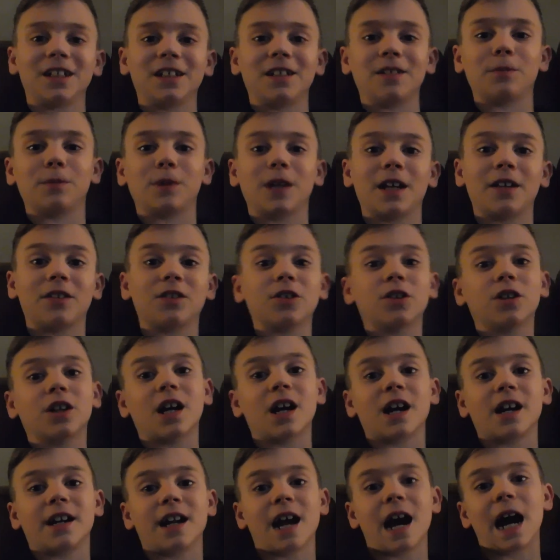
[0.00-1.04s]
of funny, but I still
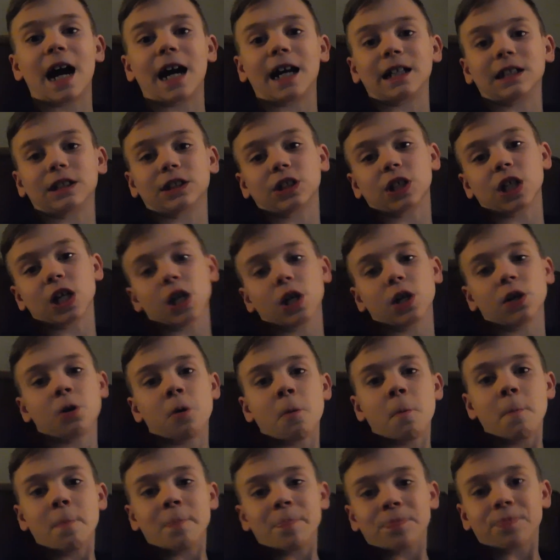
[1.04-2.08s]
got a 9,
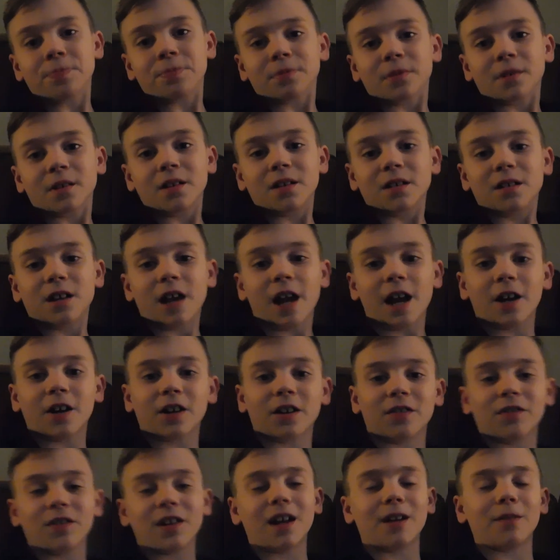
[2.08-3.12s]
so I
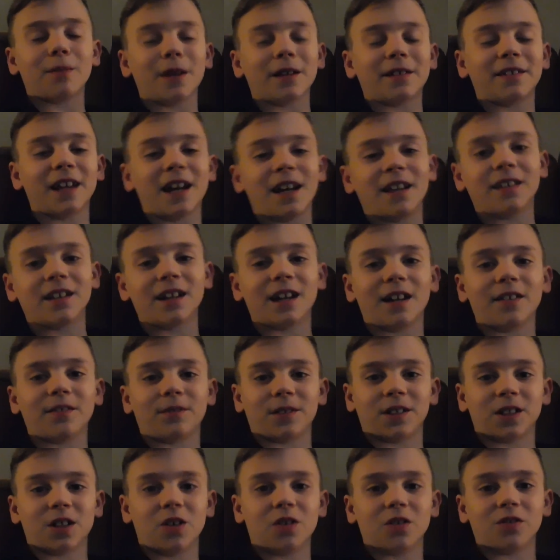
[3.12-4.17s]
could have gotten my 10 that
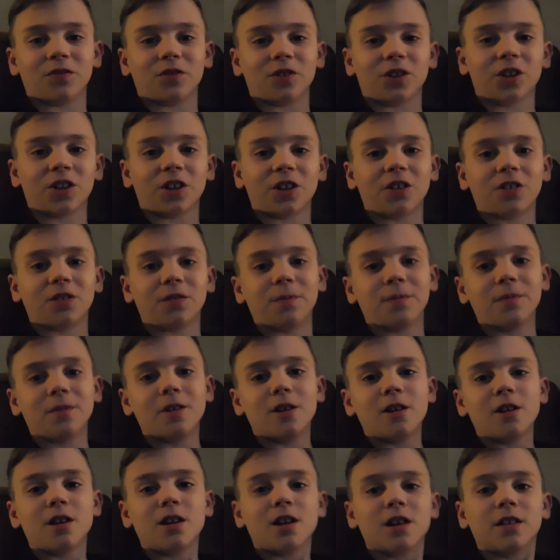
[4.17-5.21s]
I've been going for though.
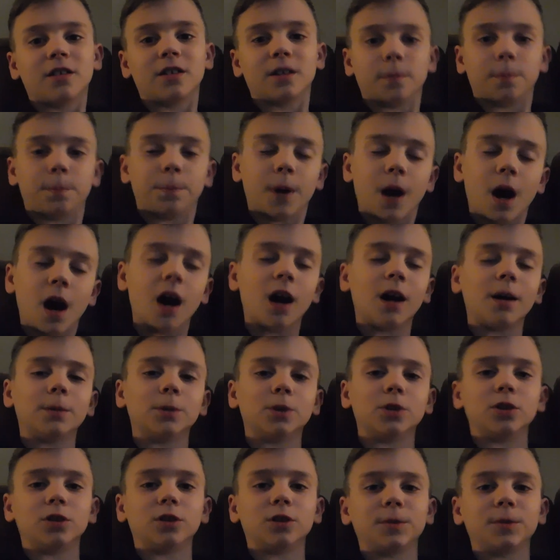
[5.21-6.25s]
Then
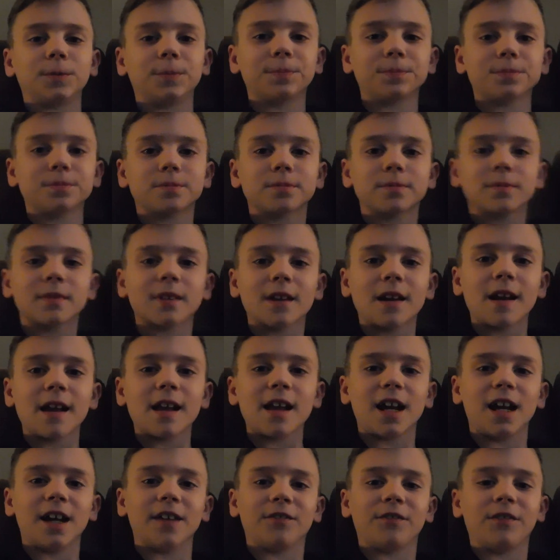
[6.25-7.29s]
pommel,
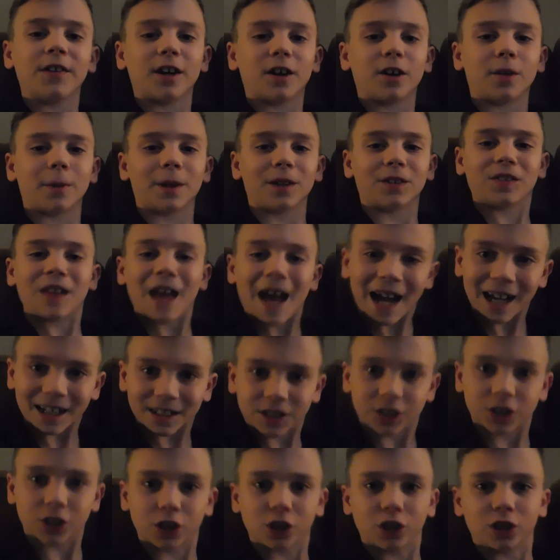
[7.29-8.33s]
I fell on my
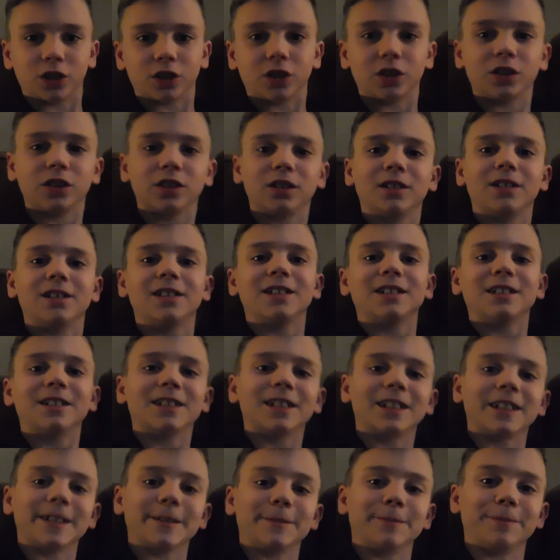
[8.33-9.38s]
last circle.
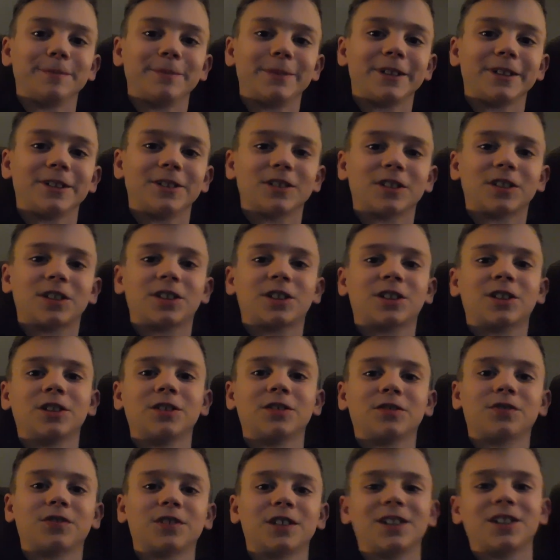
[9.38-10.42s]
I was
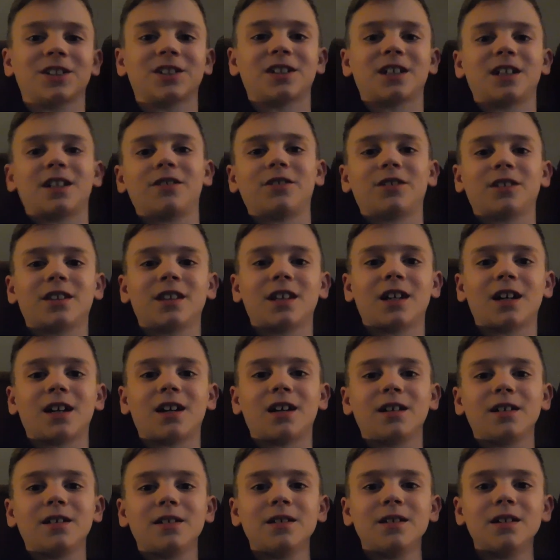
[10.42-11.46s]
so frustrated with
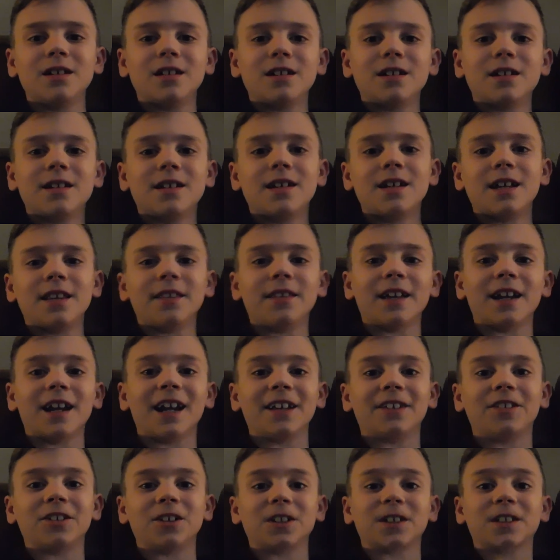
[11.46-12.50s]
that. And then
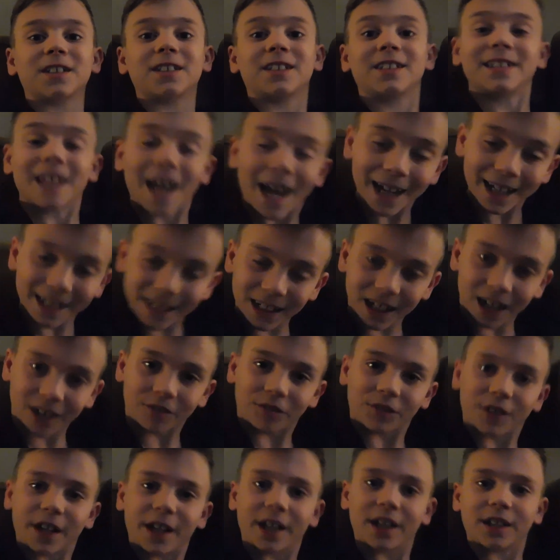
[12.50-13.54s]
I took second
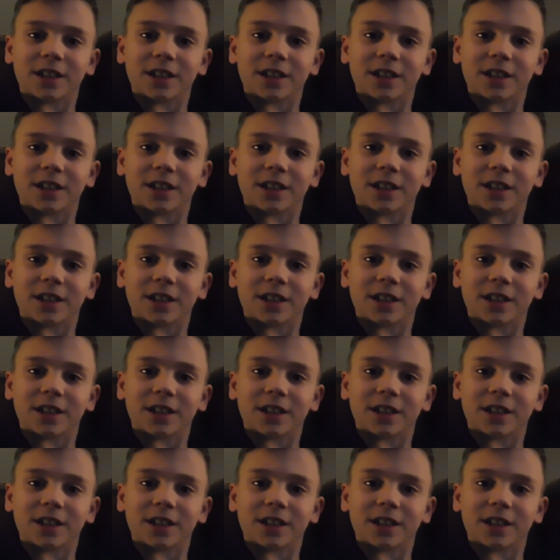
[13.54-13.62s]
on